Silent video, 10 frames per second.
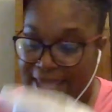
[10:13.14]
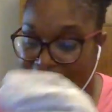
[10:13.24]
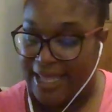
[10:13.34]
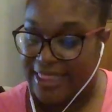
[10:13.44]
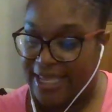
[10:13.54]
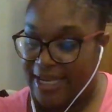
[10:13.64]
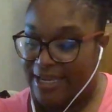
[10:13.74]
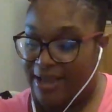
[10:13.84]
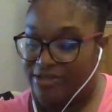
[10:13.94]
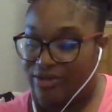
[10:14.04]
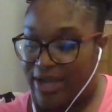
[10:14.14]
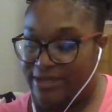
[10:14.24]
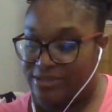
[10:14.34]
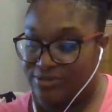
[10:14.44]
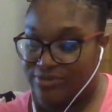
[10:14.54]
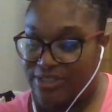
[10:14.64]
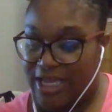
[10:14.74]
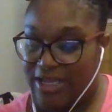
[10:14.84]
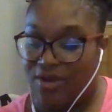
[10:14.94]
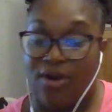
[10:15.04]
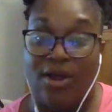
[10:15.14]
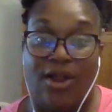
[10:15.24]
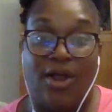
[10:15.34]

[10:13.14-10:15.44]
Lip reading: And then they trying to take your